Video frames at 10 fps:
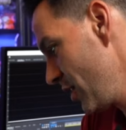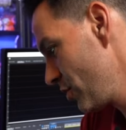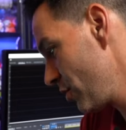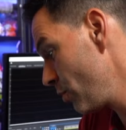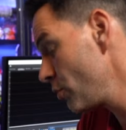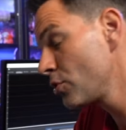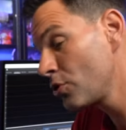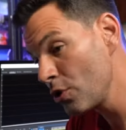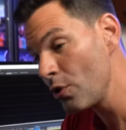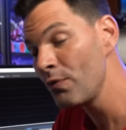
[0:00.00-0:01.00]
So
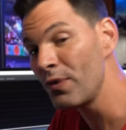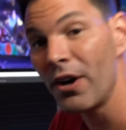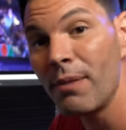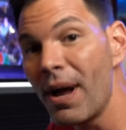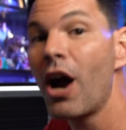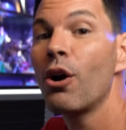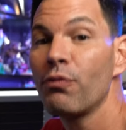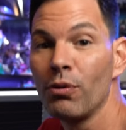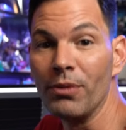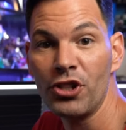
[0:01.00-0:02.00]
two very
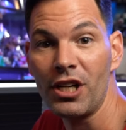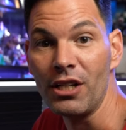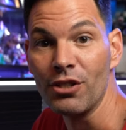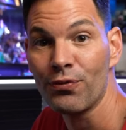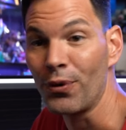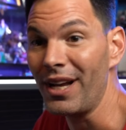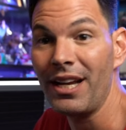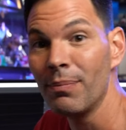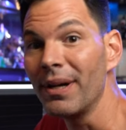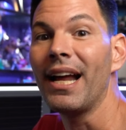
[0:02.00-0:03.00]
powerful machines for
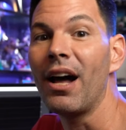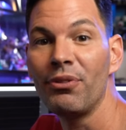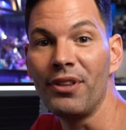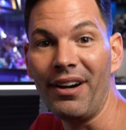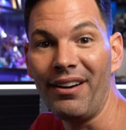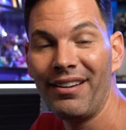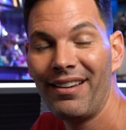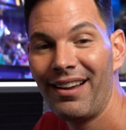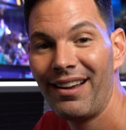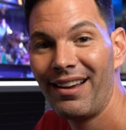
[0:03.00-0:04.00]
anybody out there.
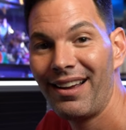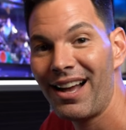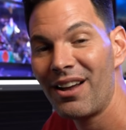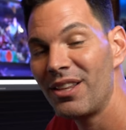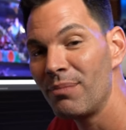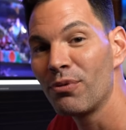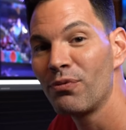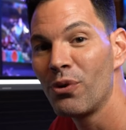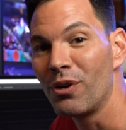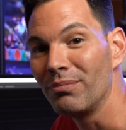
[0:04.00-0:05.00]
How do they
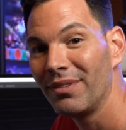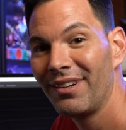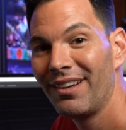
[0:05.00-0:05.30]
perform?